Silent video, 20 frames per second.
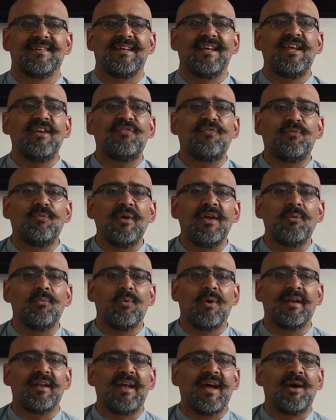if we
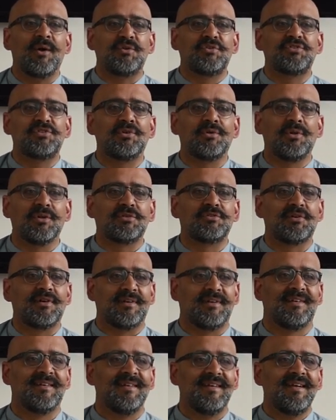want our
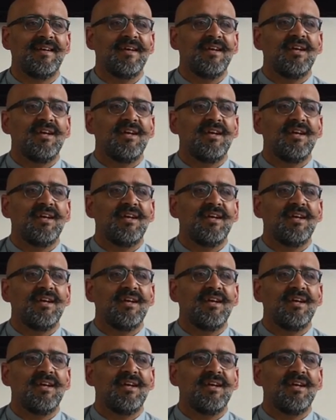children